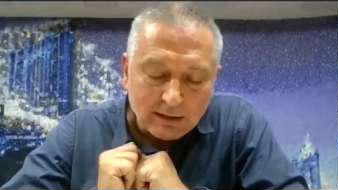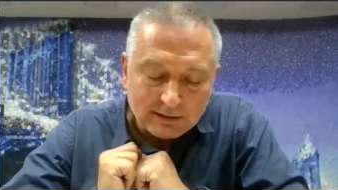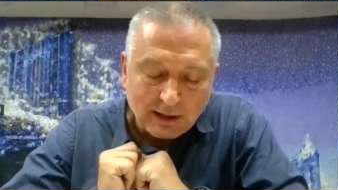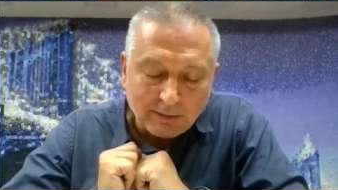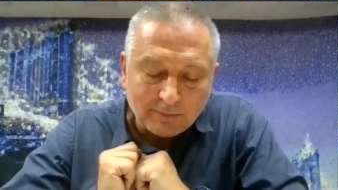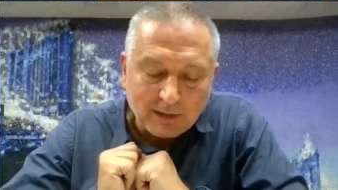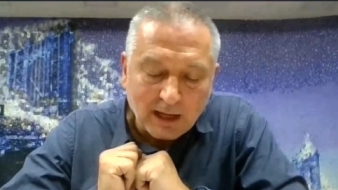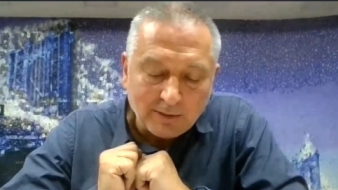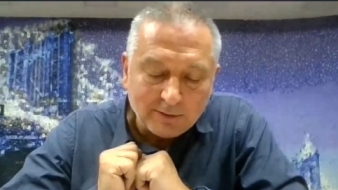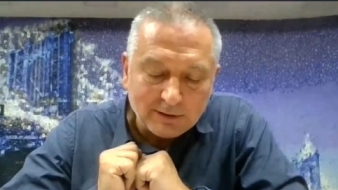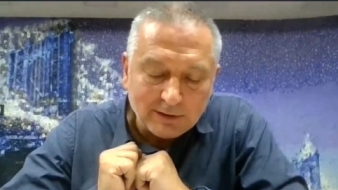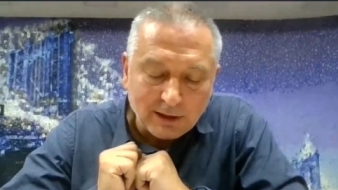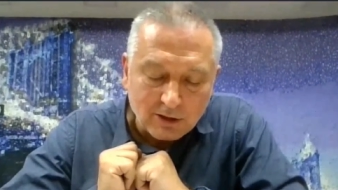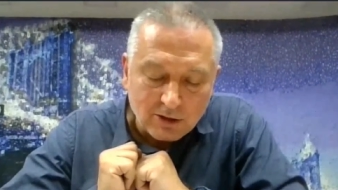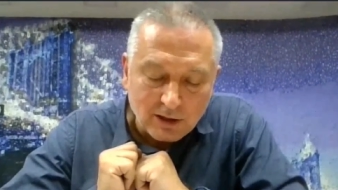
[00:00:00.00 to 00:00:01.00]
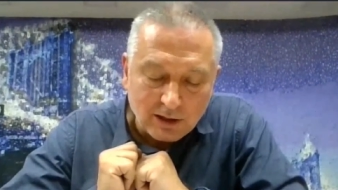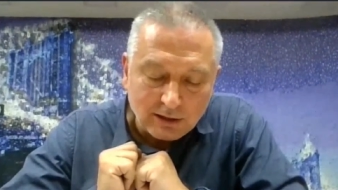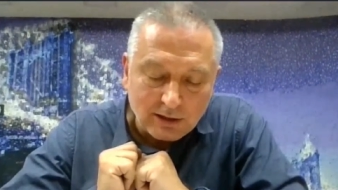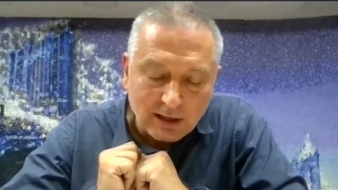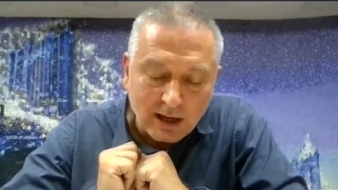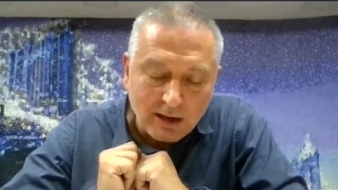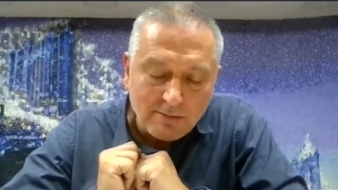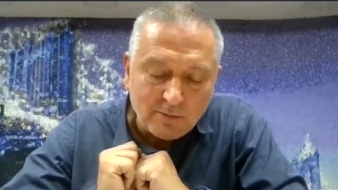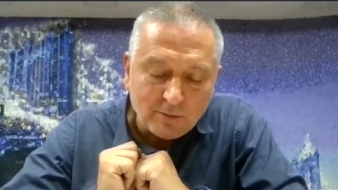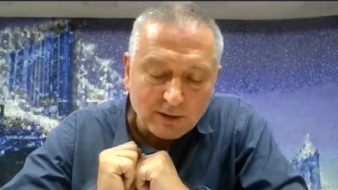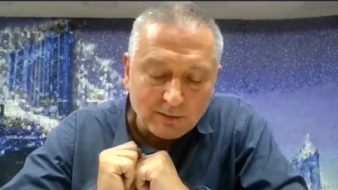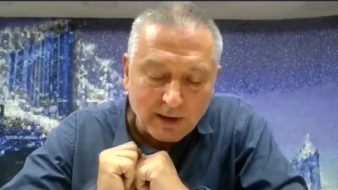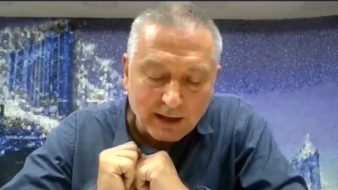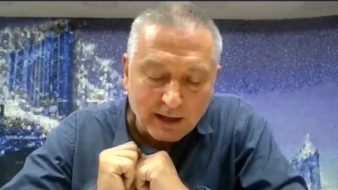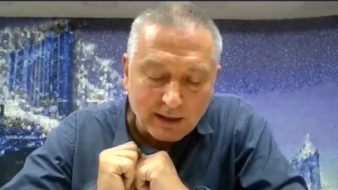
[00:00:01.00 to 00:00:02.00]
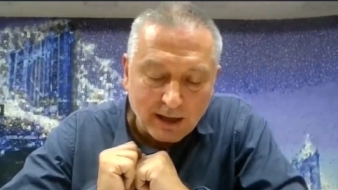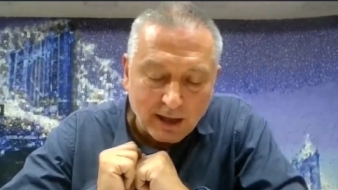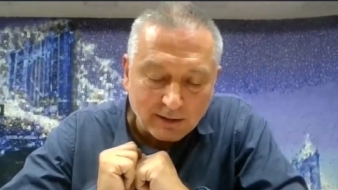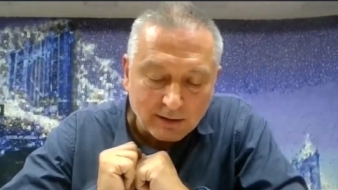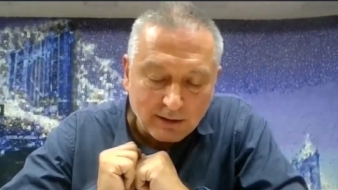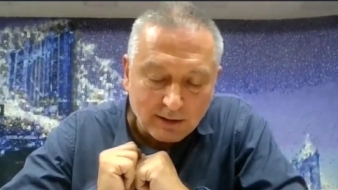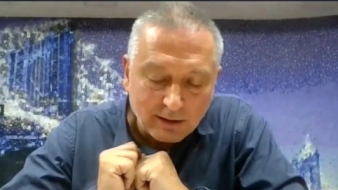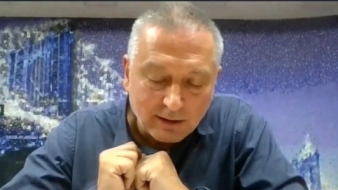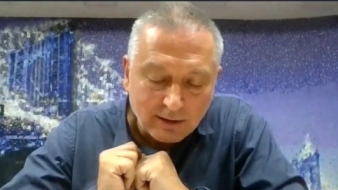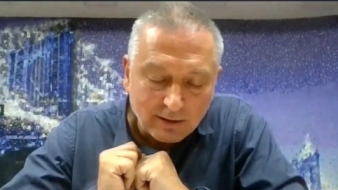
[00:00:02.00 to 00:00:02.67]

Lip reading: sometimes touching them with my hand.